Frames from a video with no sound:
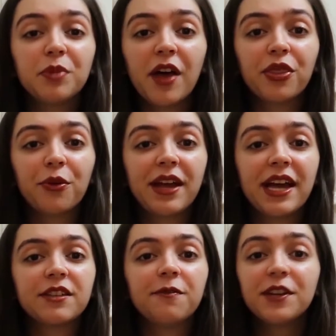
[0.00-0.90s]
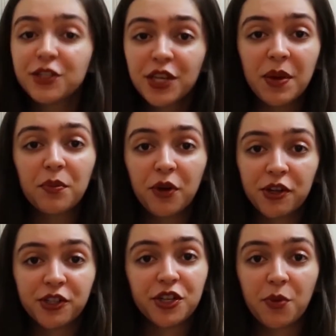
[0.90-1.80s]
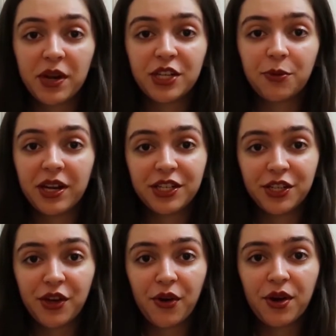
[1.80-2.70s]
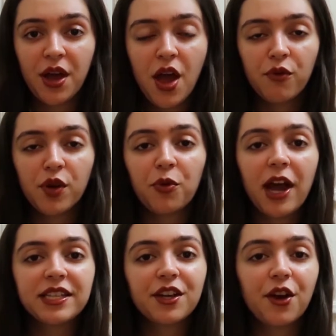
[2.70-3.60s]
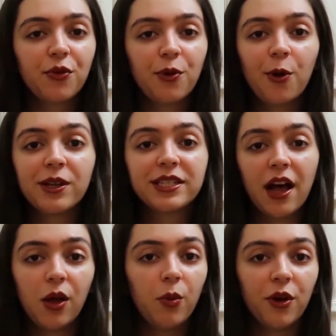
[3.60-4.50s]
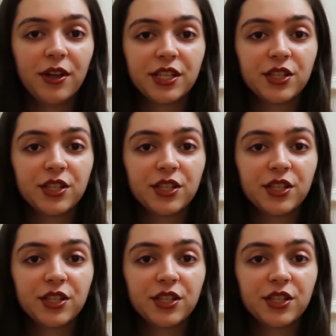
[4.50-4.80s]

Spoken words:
Blonde 3 has officially been pushed to 2022. Reprising her role as Elle Woods